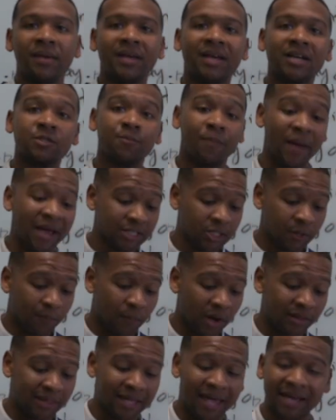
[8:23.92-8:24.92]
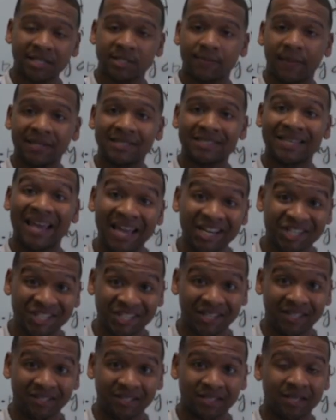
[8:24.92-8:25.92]
Because based upon the
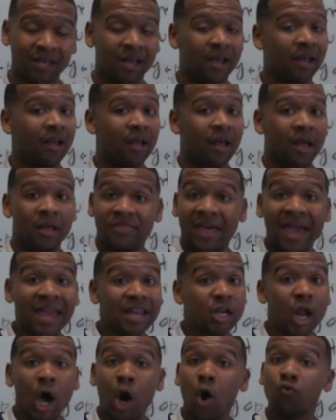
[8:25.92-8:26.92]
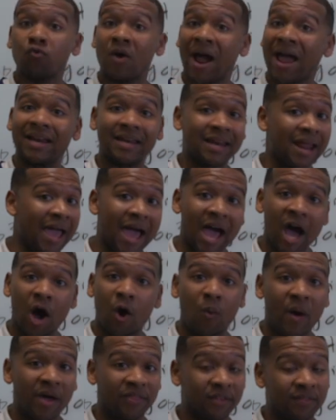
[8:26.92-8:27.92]
expectations, they know right
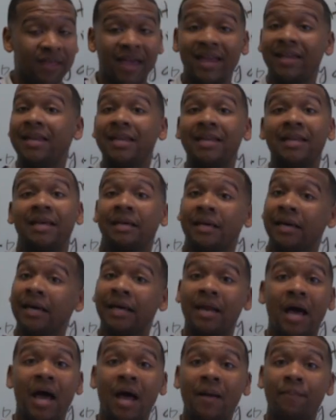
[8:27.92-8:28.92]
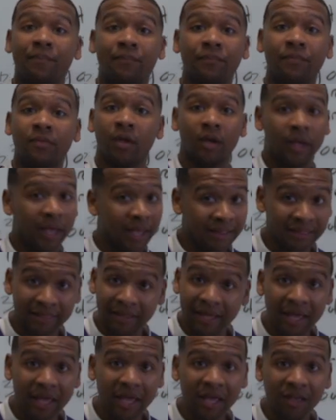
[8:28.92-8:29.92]
now whether they need to get up and
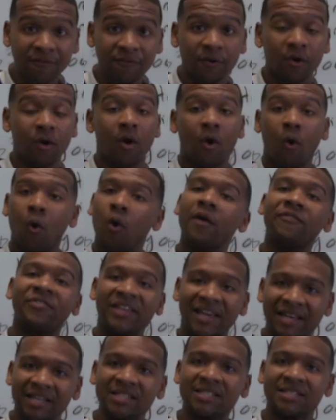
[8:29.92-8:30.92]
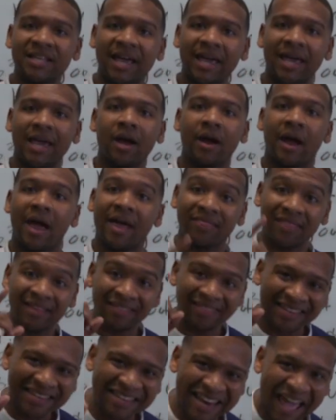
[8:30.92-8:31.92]
leave or if they can stay here. And
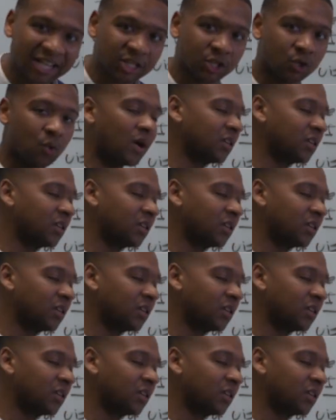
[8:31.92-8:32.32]
then the next